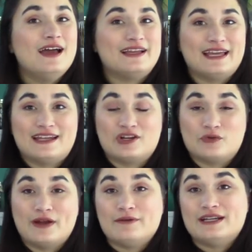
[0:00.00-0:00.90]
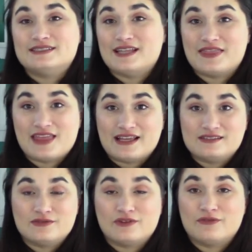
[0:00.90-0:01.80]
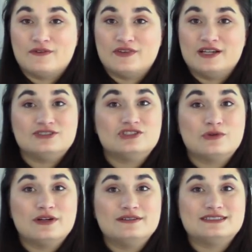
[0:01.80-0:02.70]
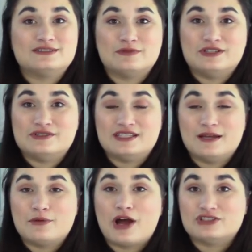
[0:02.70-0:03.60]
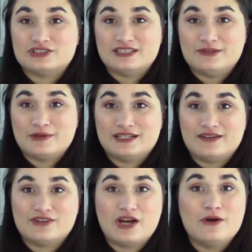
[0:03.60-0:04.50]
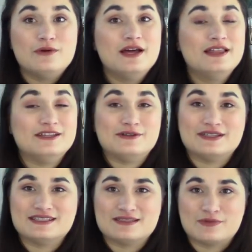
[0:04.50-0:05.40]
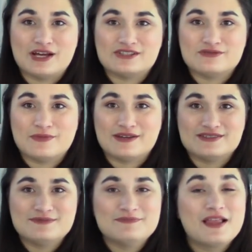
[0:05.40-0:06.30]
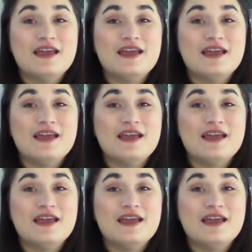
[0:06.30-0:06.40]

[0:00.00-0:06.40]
Again, a great way to say thanks for the free video tutorials is when you see a project that you want to give a go, you get the supplies from us.